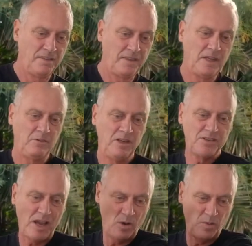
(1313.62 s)
is
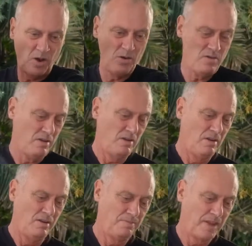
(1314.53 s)
elbow,
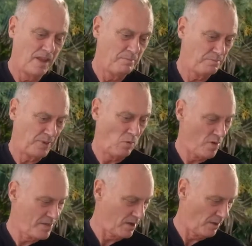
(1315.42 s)
but
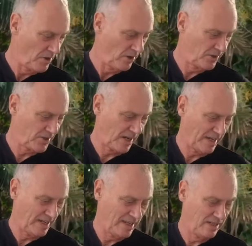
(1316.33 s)
one thing I'm
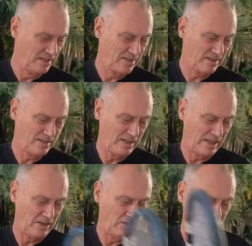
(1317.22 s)
noticing is
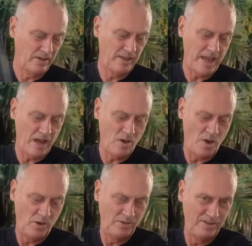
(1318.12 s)
a lot of the
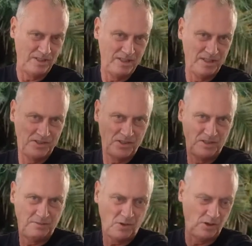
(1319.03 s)
elbow is in
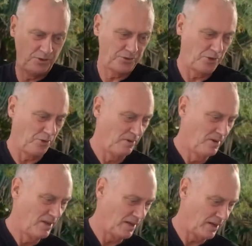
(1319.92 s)
the follow through.
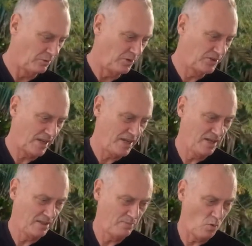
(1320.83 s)
In other words, they're
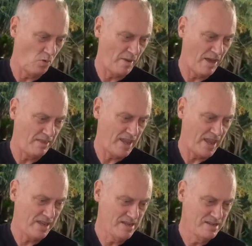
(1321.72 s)
hitting the ball about there.